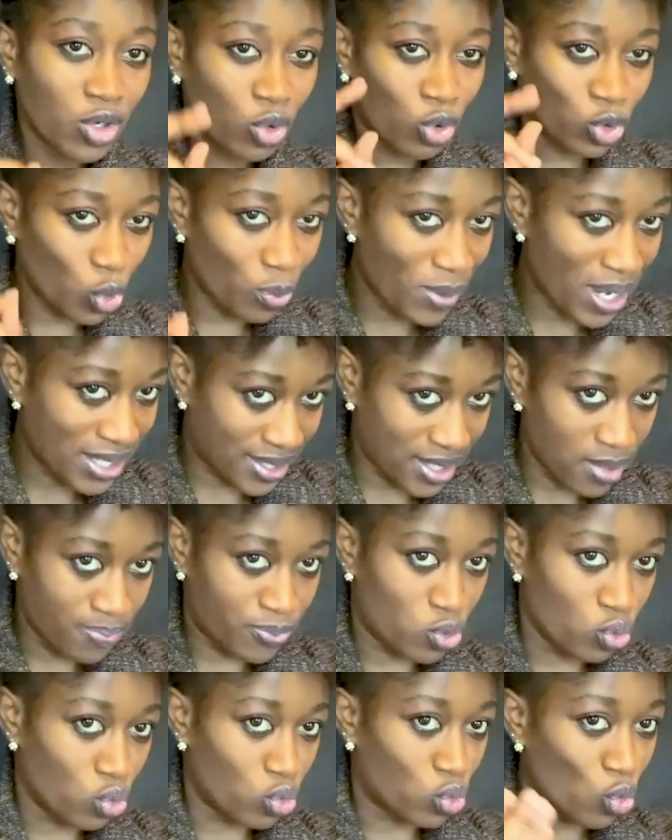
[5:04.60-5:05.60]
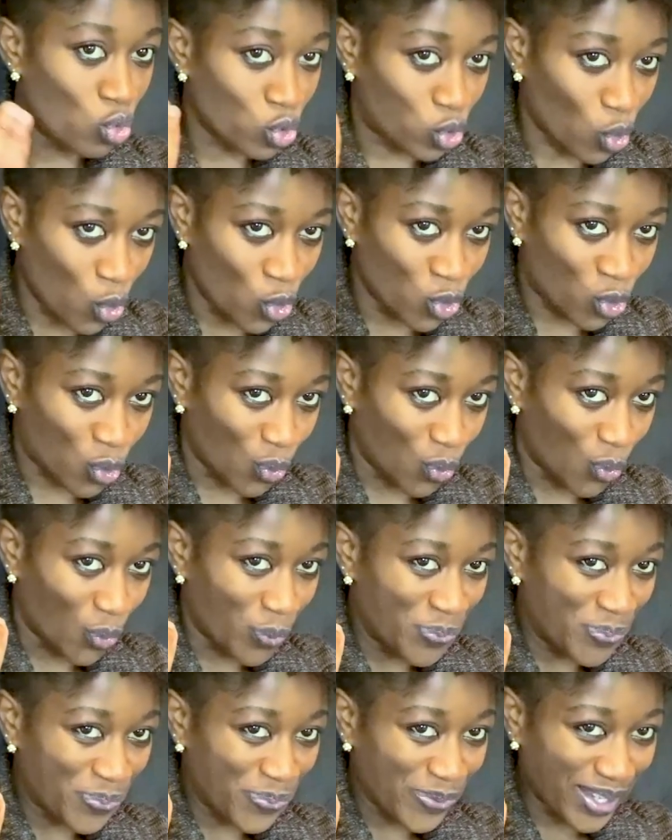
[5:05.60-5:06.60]
Utuma tipsut, utuntu.
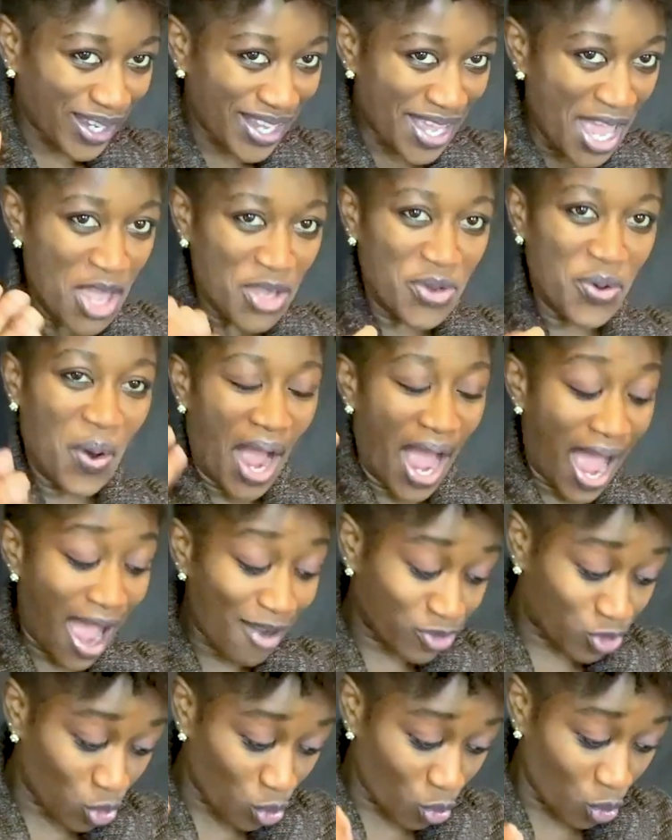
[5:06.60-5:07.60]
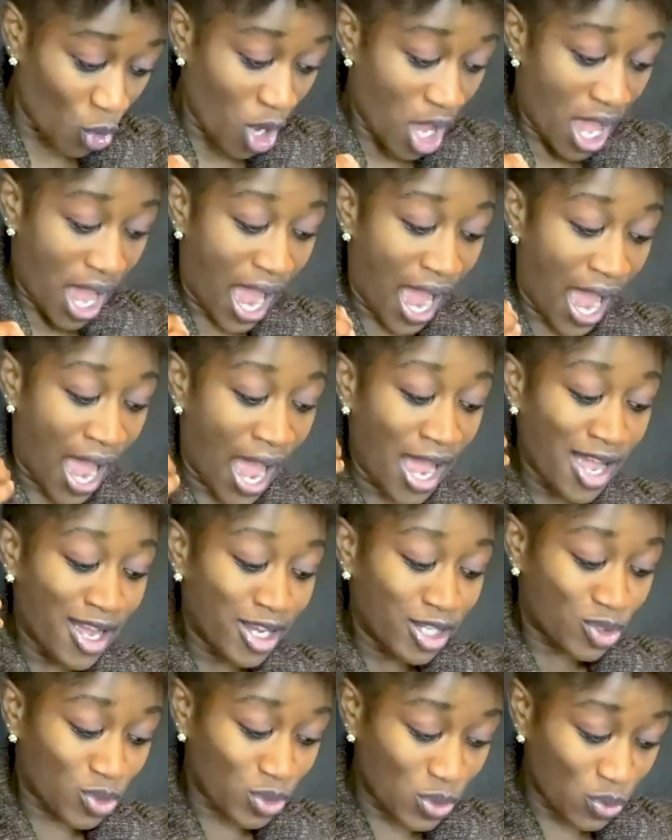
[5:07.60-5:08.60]
You have to uh
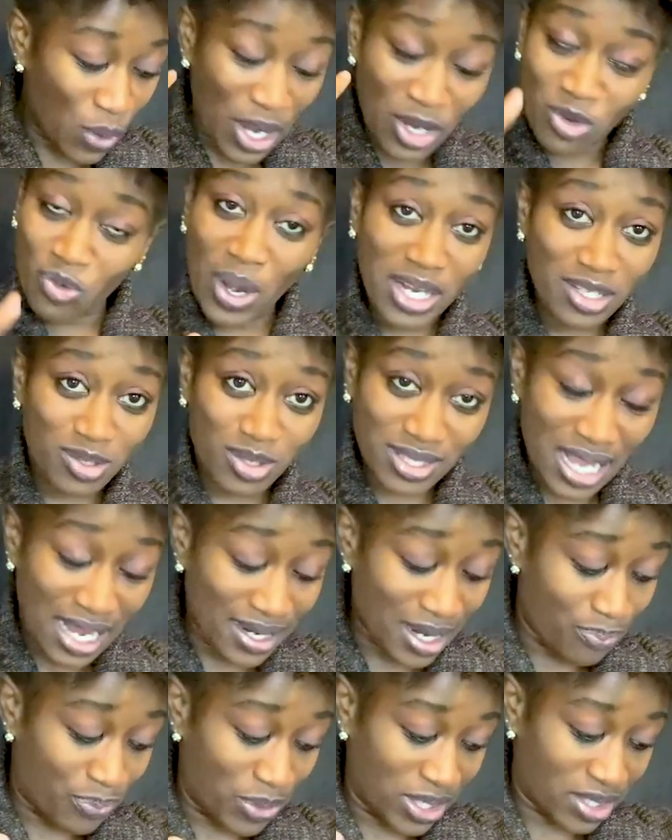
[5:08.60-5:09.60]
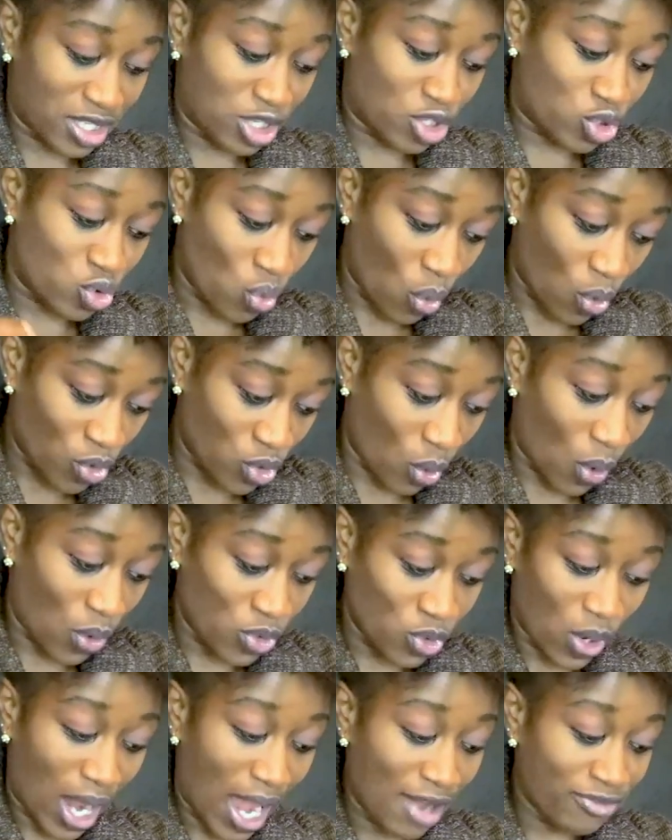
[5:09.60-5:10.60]
to when you want to start a business, you you
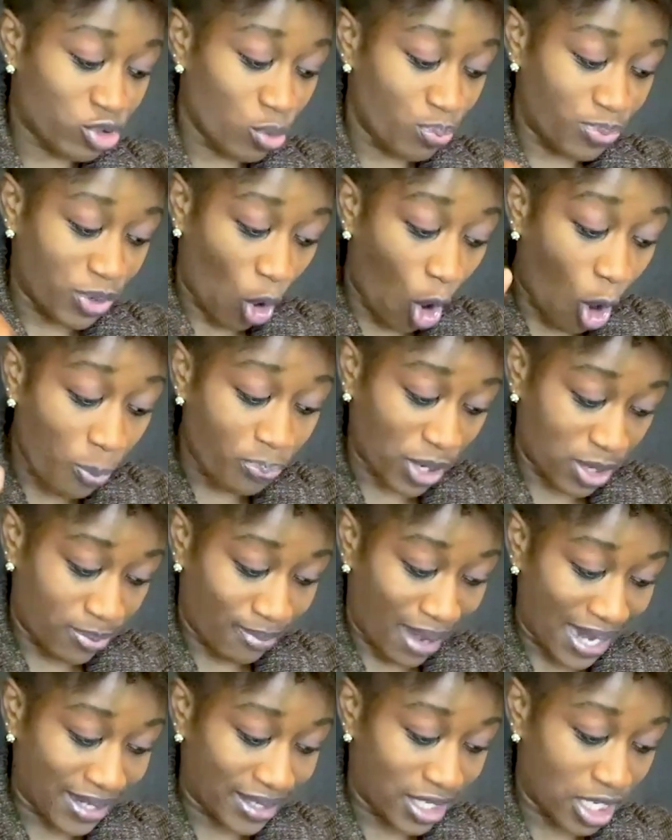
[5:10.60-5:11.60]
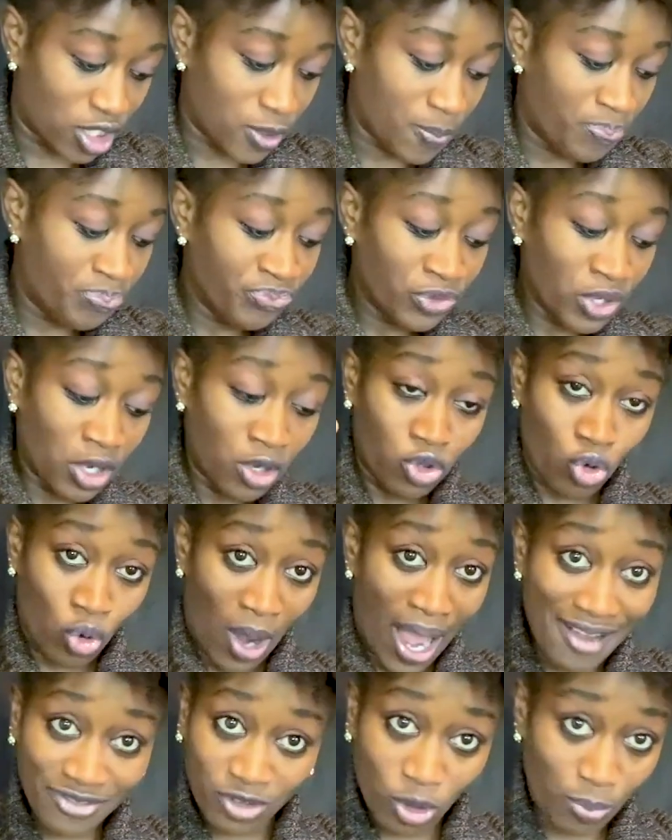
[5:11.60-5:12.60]
you have to be open-minded. You
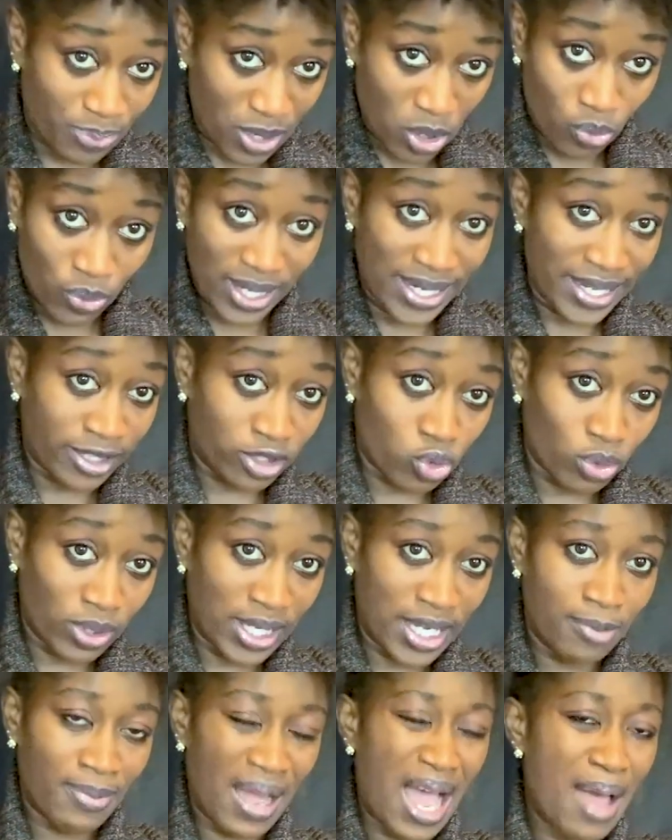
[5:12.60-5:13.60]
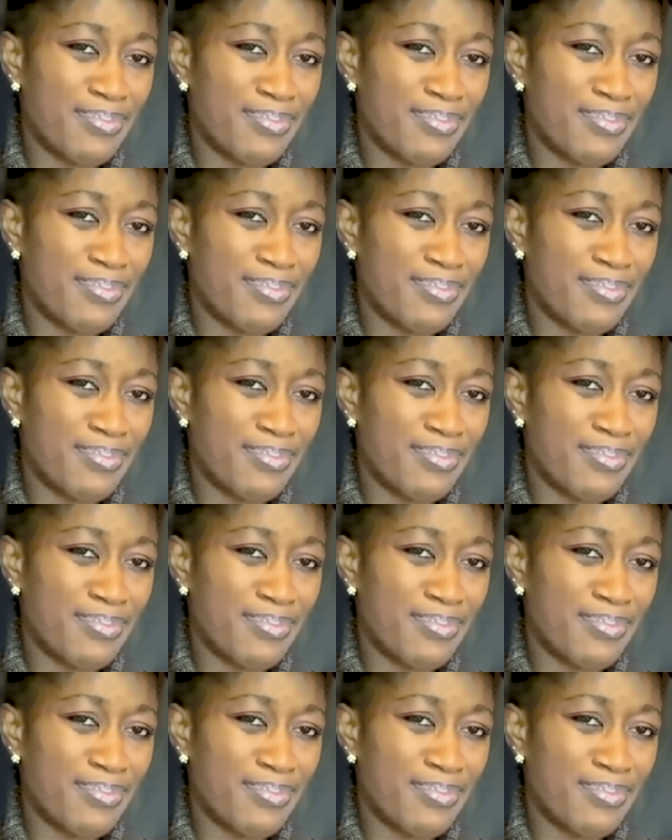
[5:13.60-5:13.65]
have to be willing to learn.